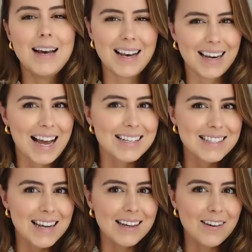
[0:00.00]

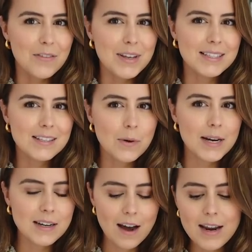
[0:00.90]
elastic on this is
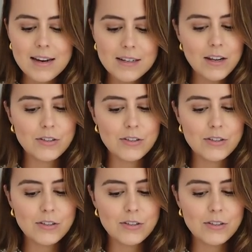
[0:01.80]
quite tight.